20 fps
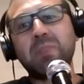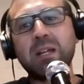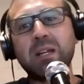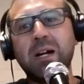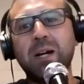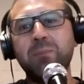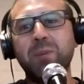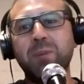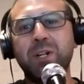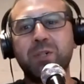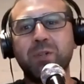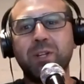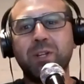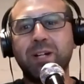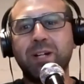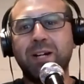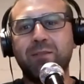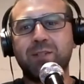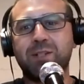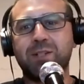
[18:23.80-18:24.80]
I'd much rather
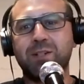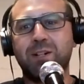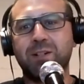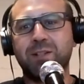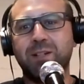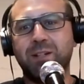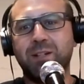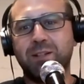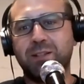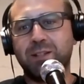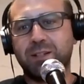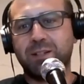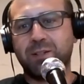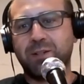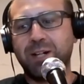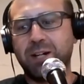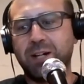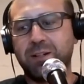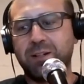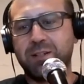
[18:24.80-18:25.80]
have a song that the
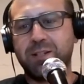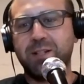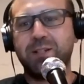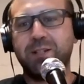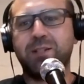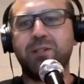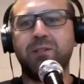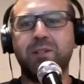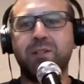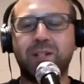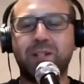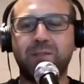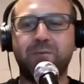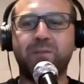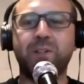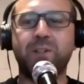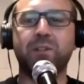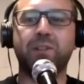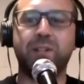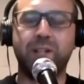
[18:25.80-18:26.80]
crowd gets into and you can
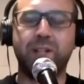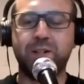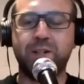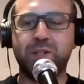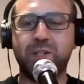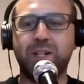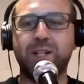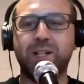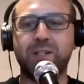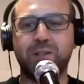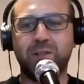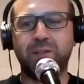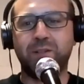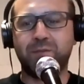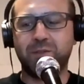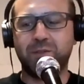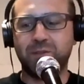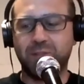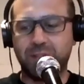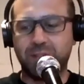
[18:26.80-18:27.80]
feel the energy as a
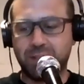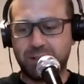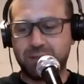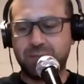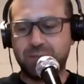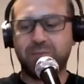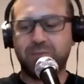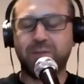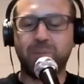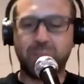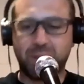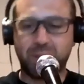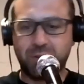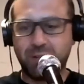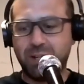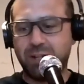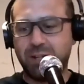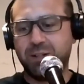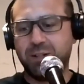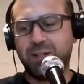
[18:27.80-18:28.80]
lifter, like from the
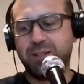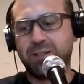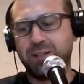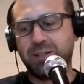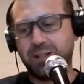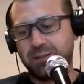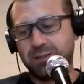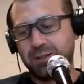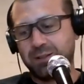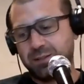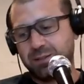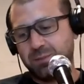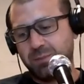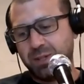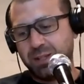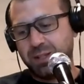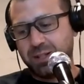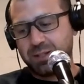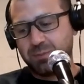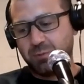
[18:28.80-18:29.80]
crowd. That to
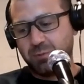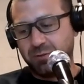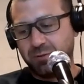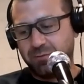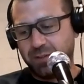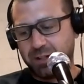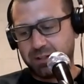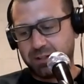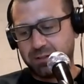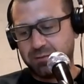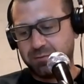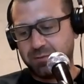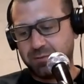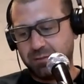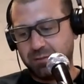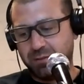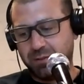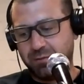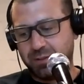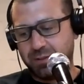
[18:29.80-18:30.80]
me, that's more effective,
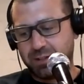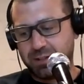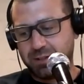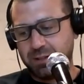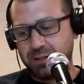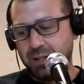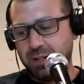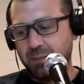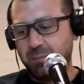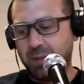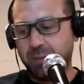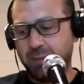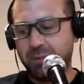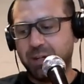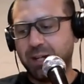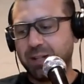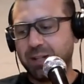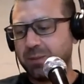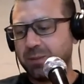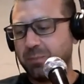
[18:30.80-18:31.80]
even if it's maybe
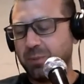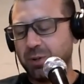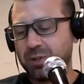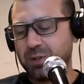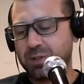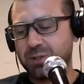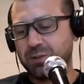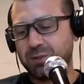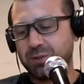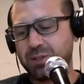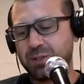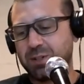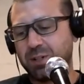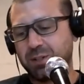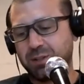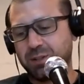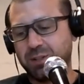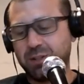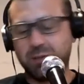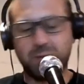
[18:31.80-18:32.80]
not the personal
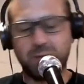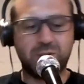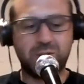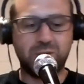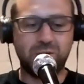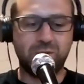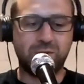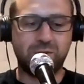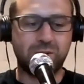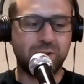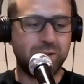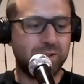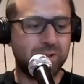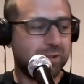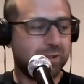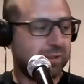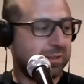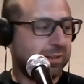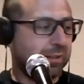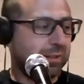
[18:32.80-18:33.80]
song that you would choose.
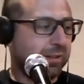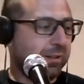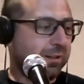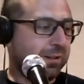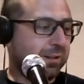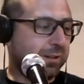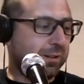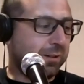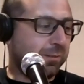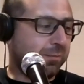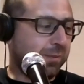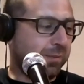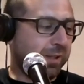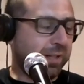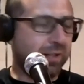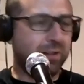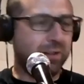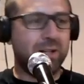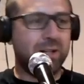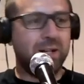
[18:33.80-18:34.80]
And
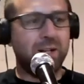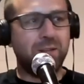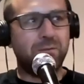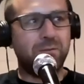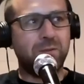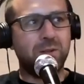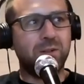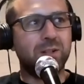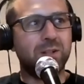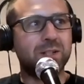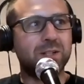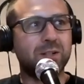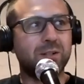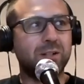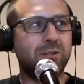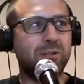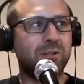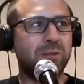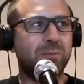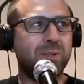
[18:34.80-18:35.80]
if you
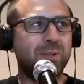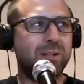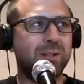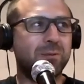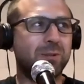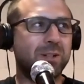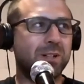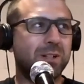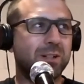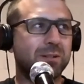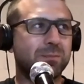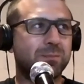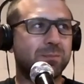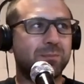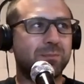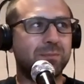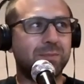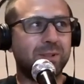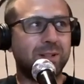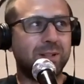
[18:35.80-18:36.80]
disagree with me, well,
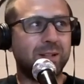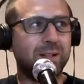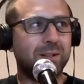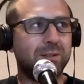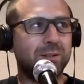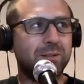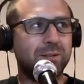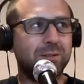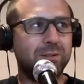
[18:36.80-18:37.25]
yeah.